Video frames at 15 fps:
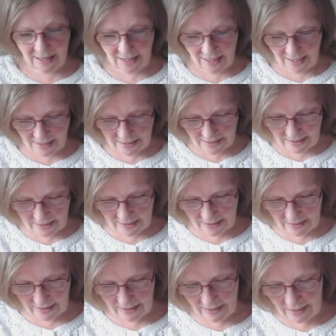
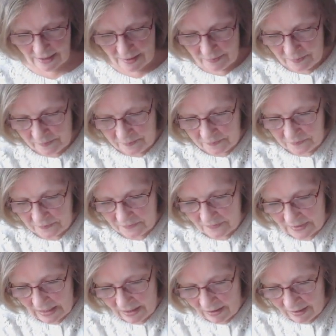and
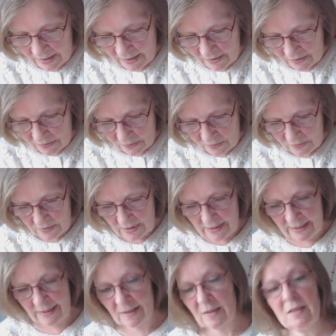I thought the
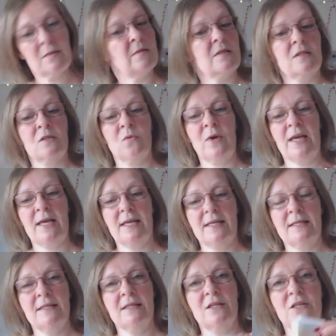little
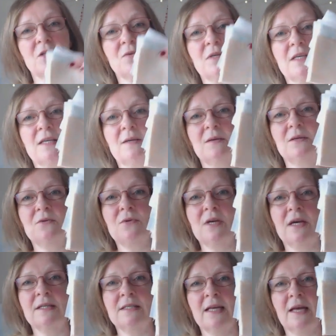squares that you
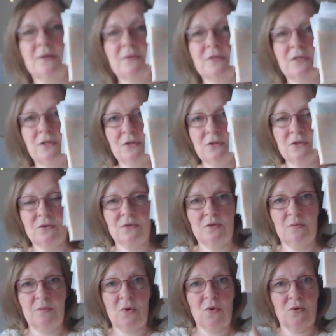cut out to do
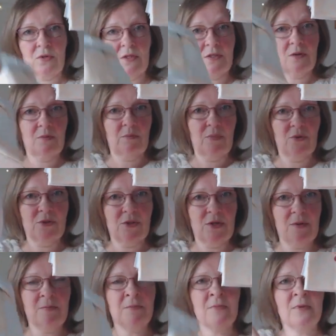the box
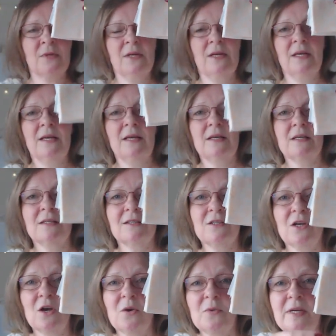bottom could
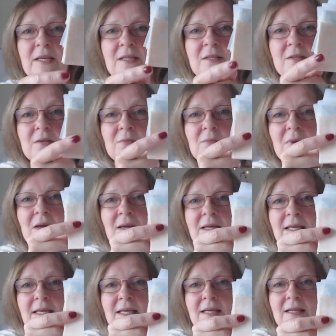go in
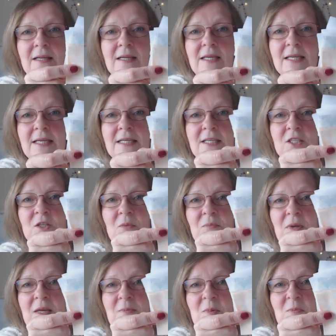my English
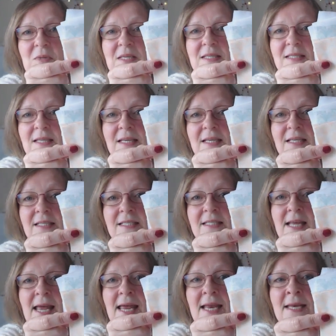paper piecing
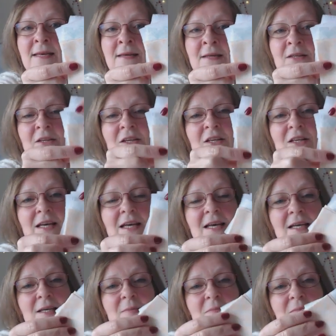tin
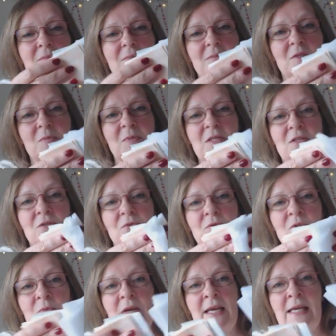to be
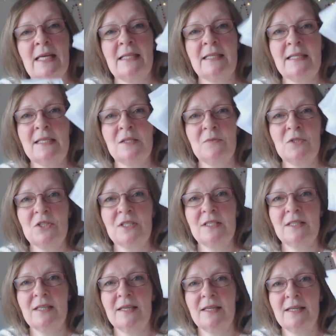stored away, and these were
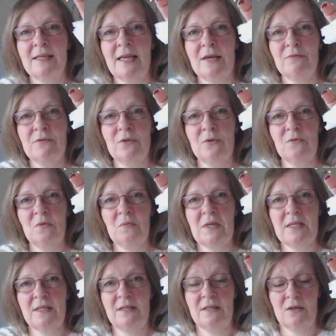just the leftover
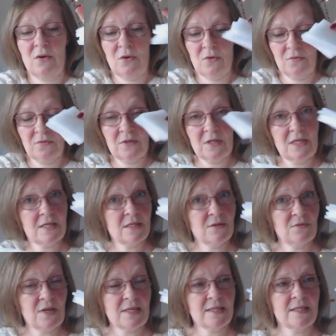bits of the
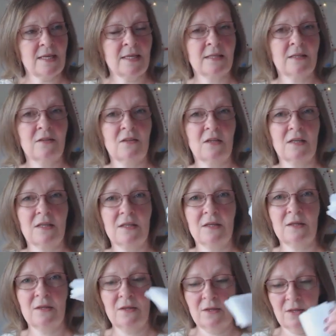interfacing, the
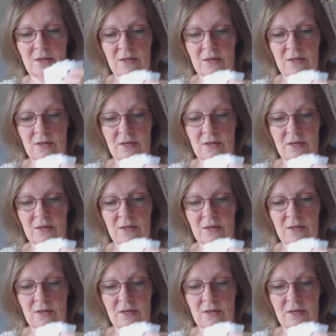thicker.